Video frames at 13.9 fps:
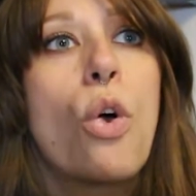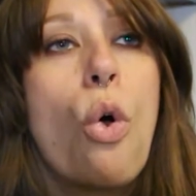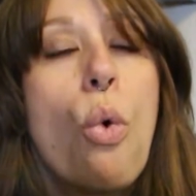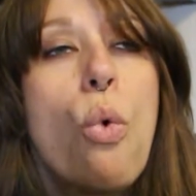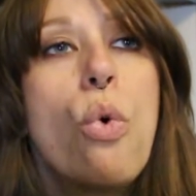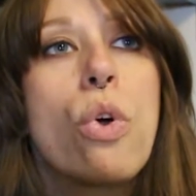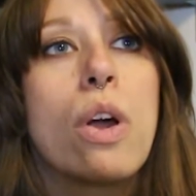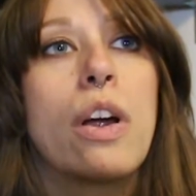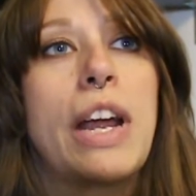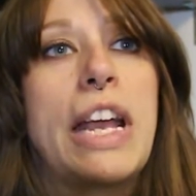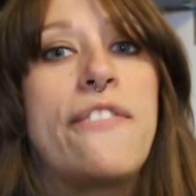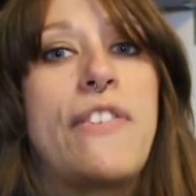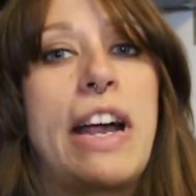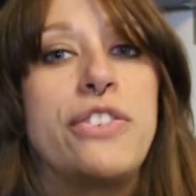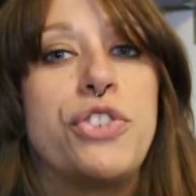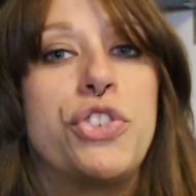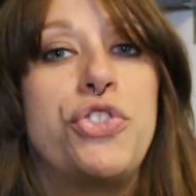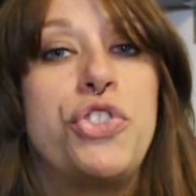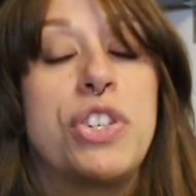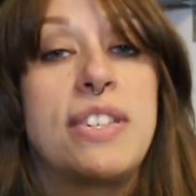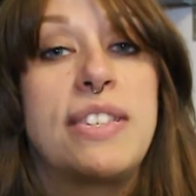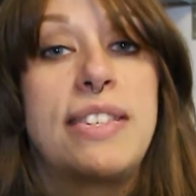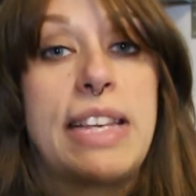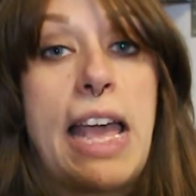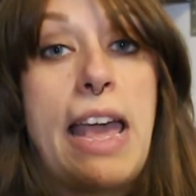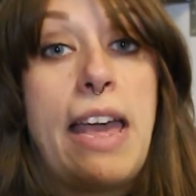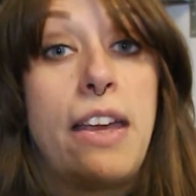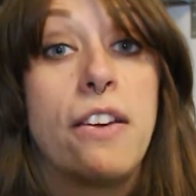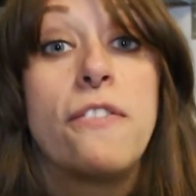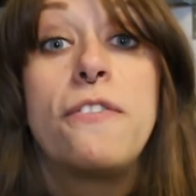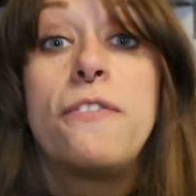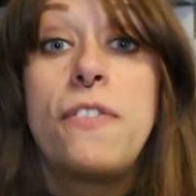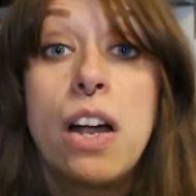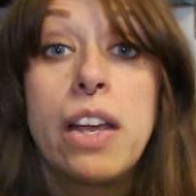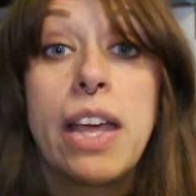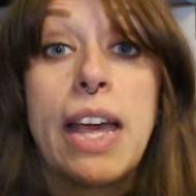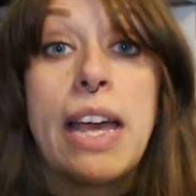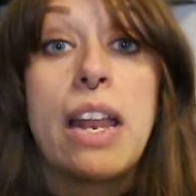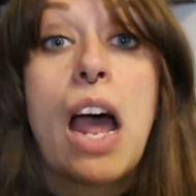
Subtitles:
or if I should just say, fuck it,